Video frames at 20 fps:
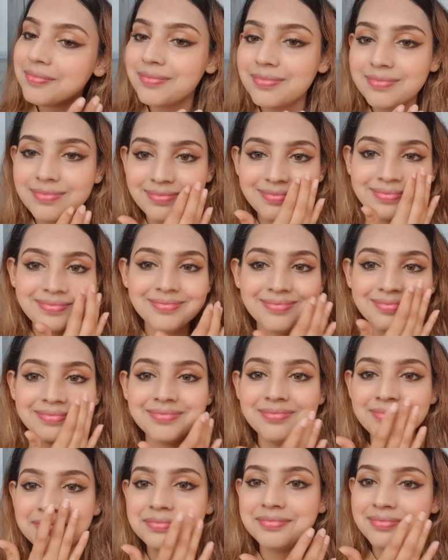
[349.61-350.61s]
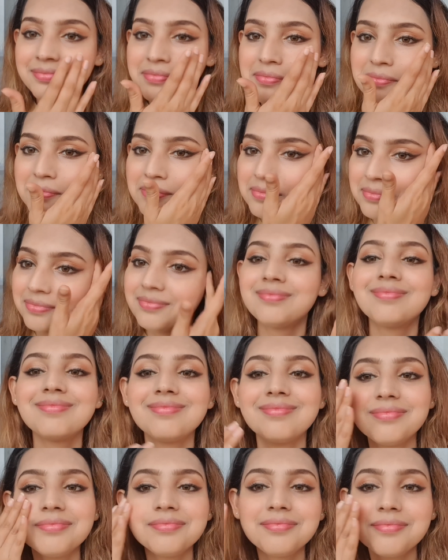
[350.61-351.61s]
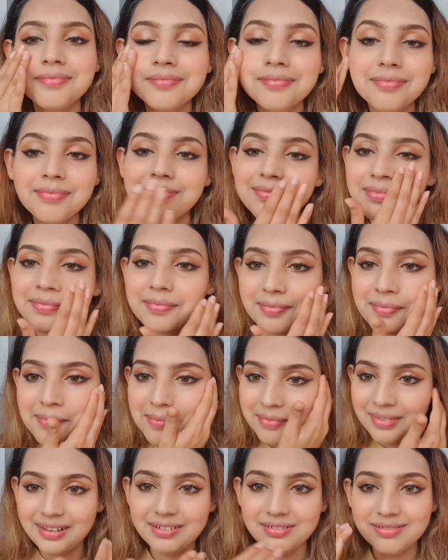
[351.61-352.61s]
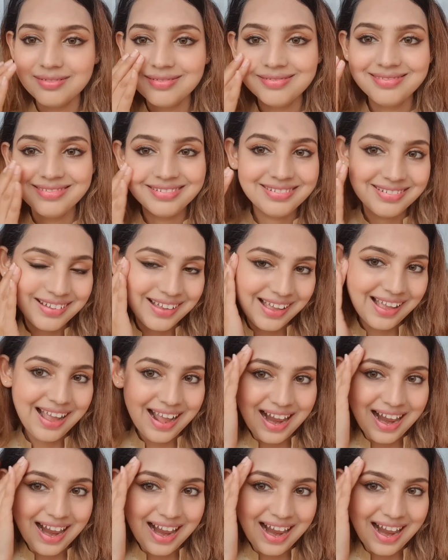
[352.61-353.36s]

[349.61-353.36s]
So yeah, I'm done with my